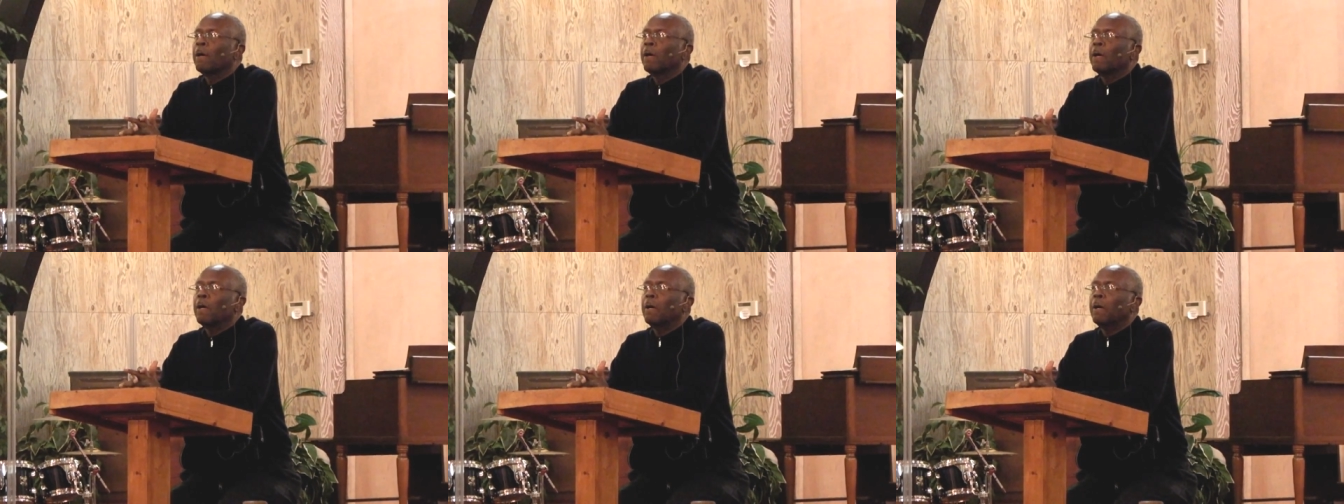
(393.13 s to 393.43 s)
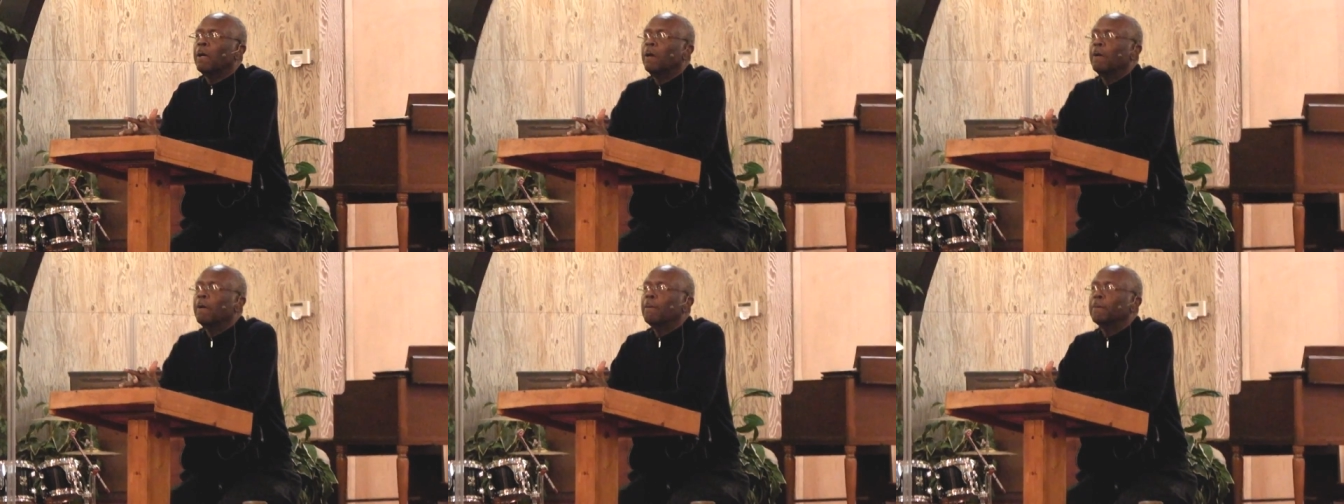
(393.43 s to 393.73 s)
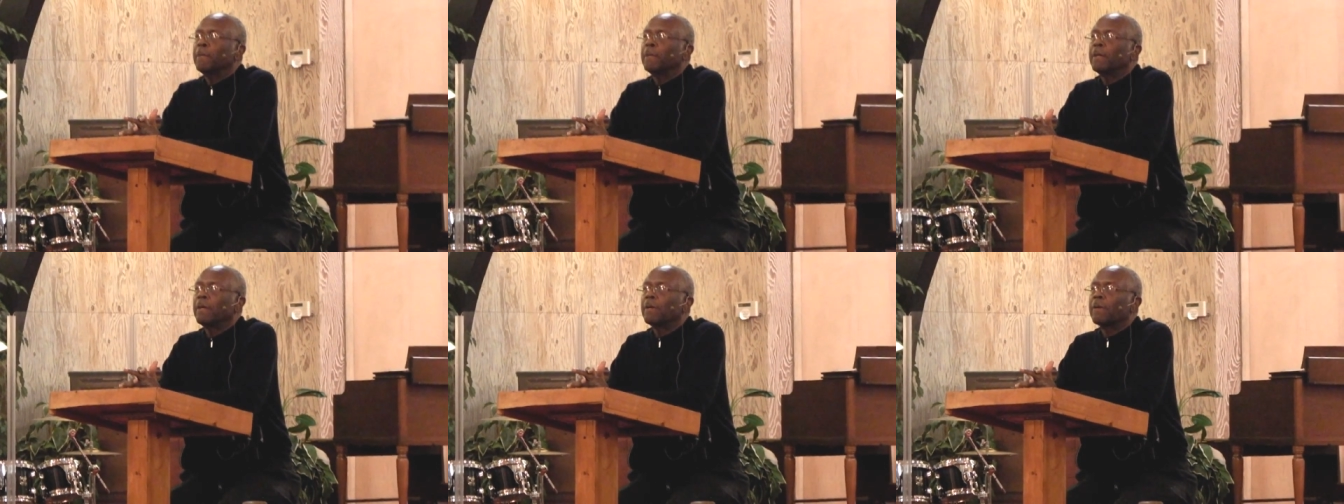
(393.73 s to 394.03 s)
Uh,
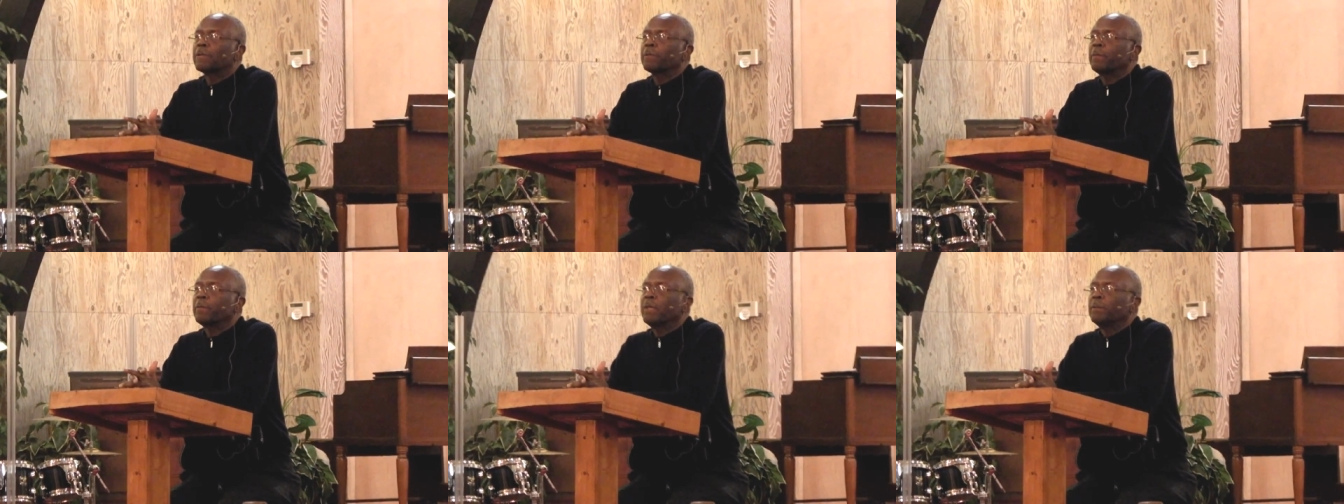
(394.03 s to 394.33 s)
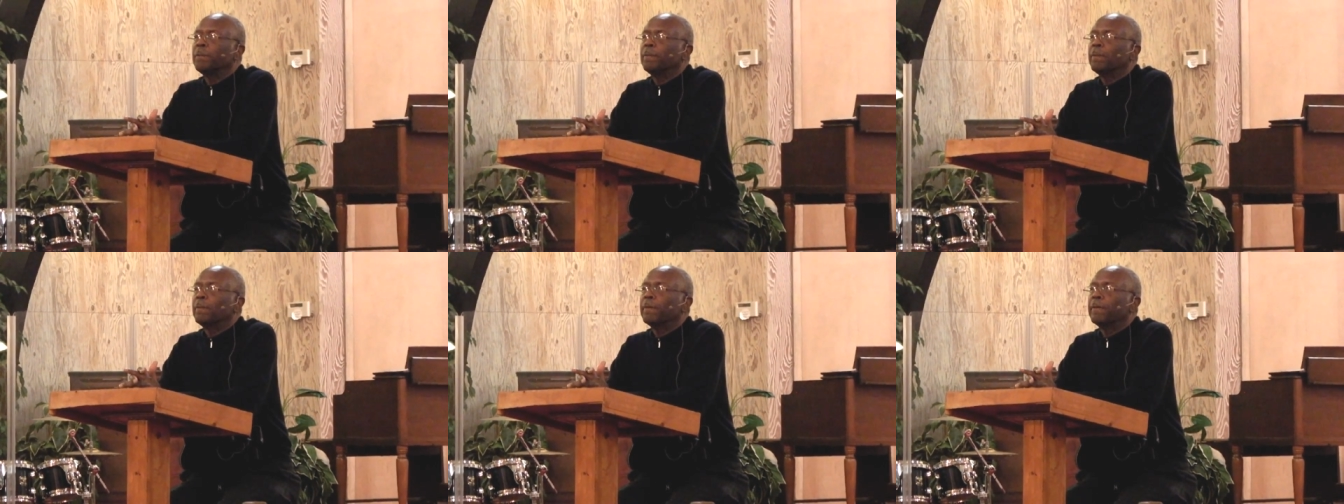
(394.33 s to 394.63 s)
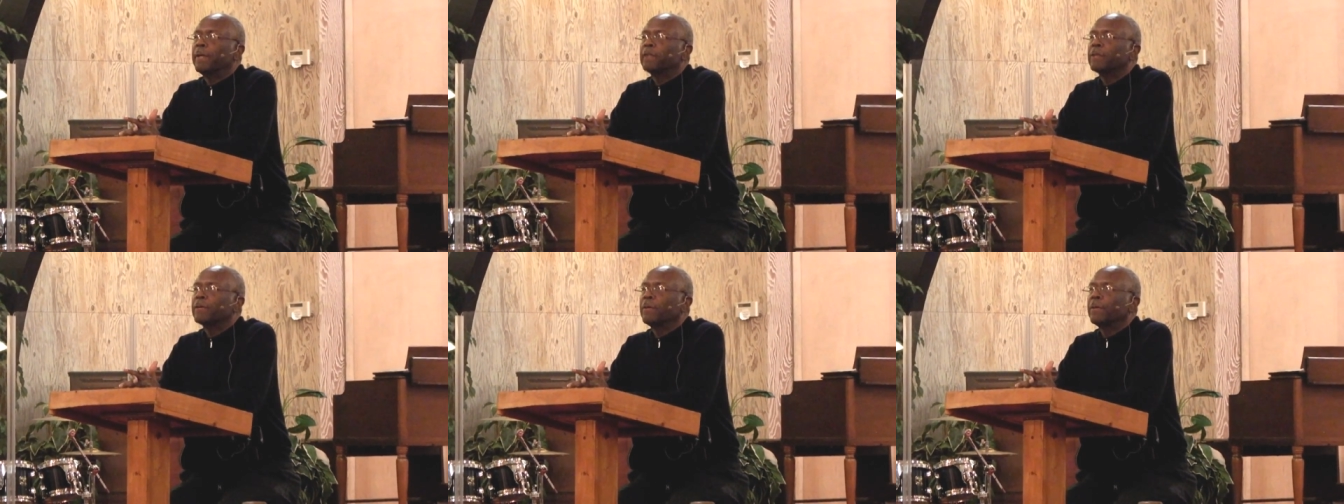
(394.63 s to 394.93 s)
because people
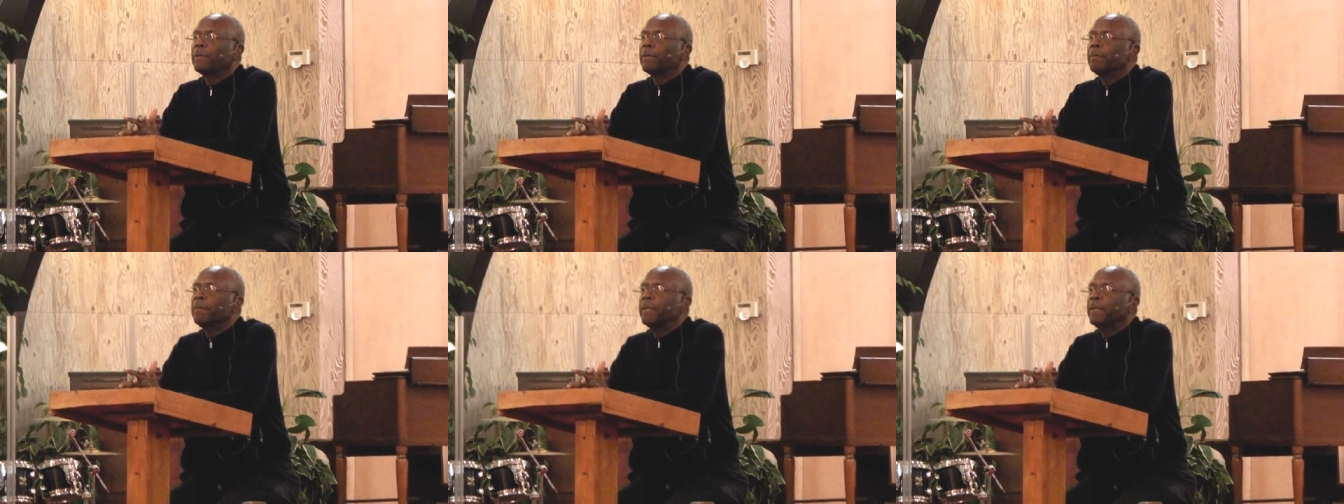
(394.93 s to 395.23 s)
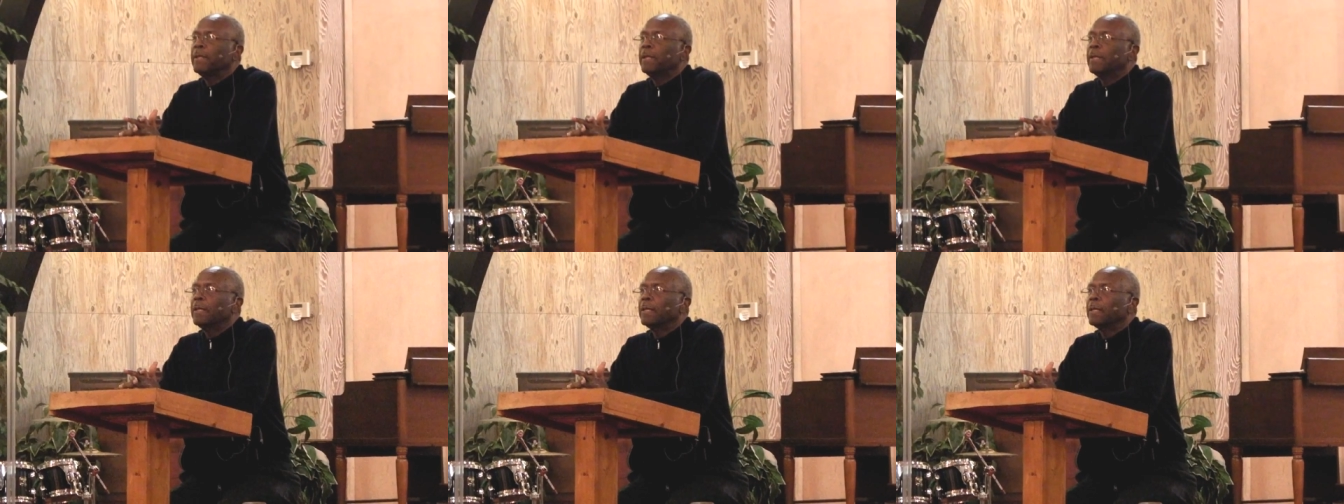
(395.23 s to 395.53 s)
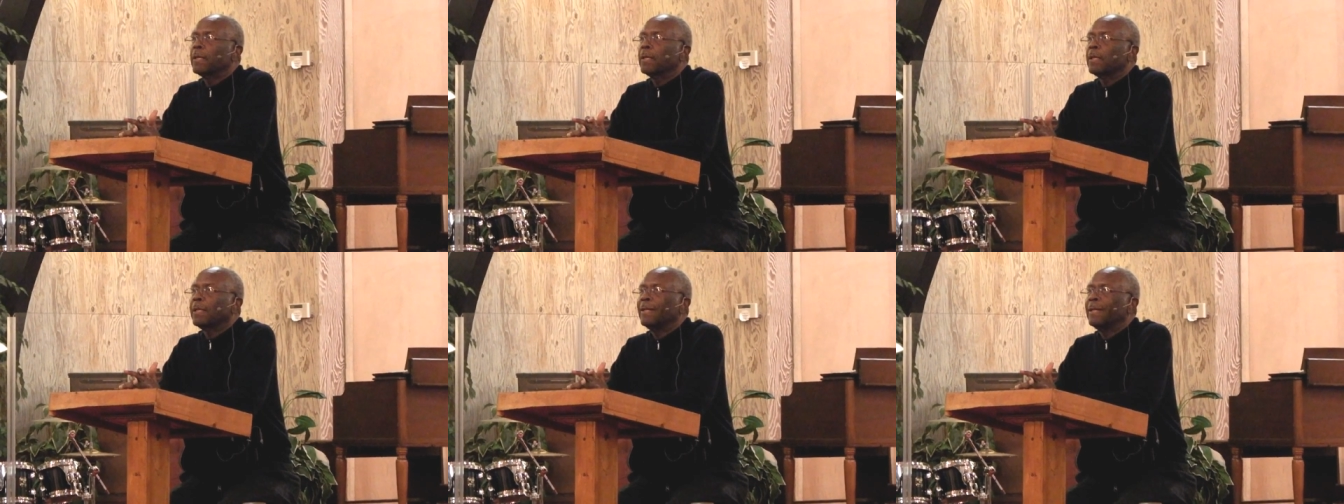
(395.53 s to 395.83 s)
that's going to be
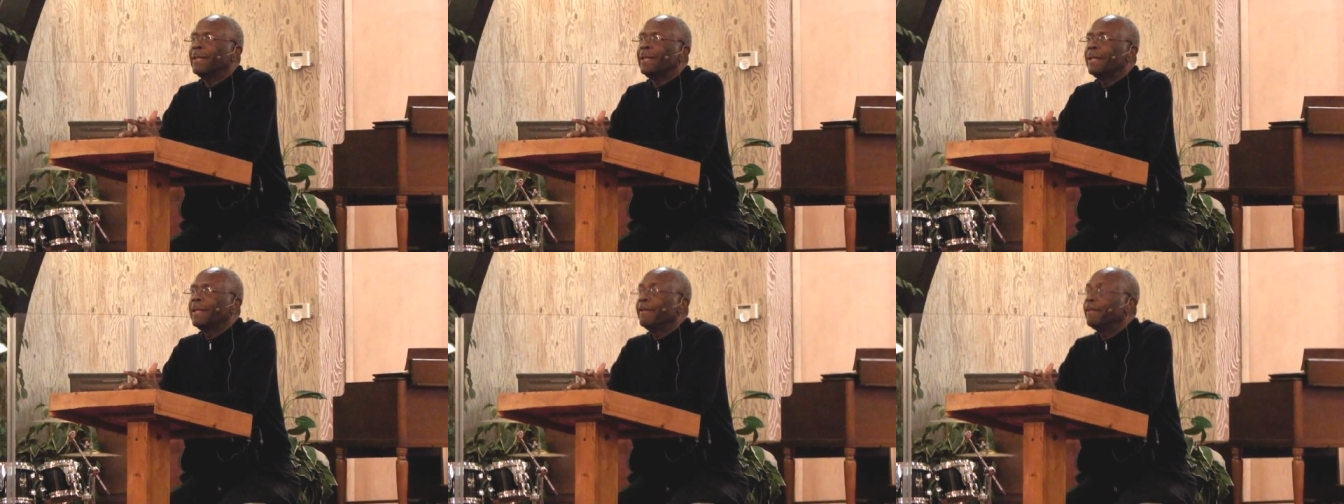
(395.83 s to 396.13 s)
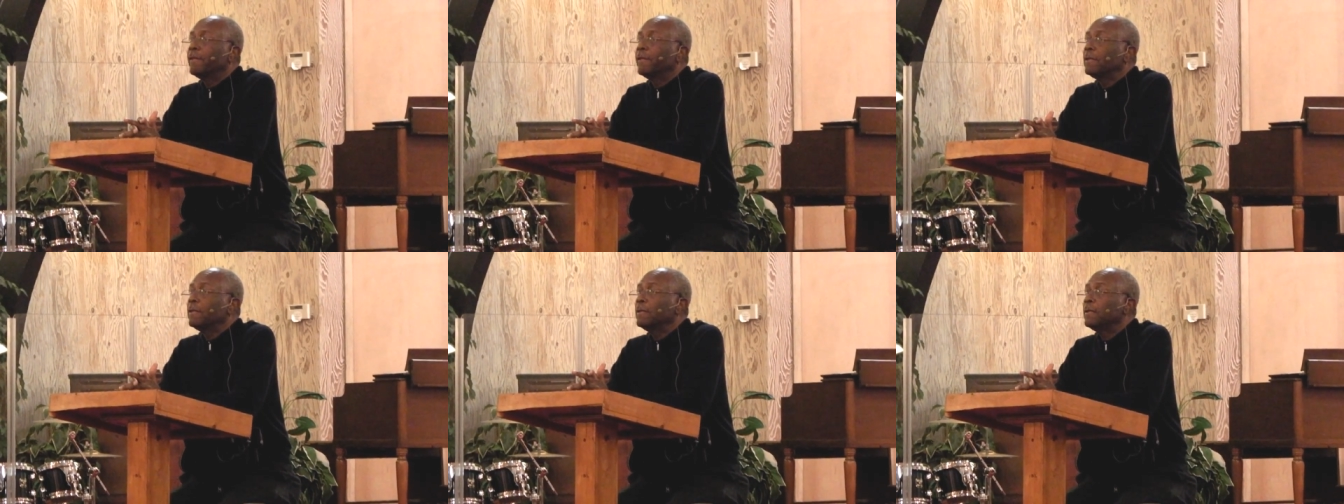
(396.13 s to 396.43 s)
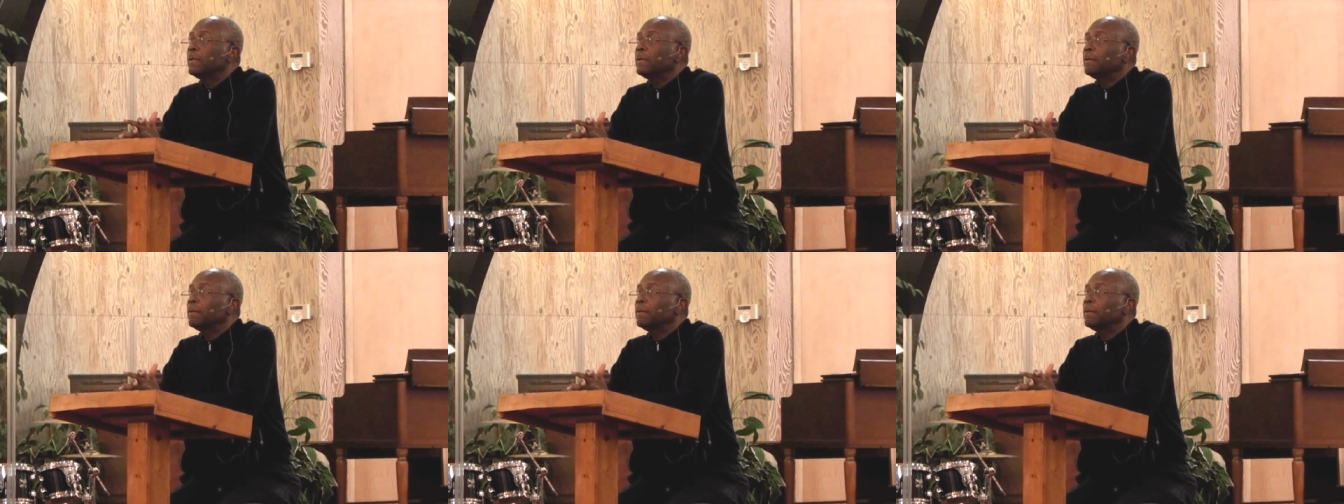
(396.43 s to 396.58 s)
living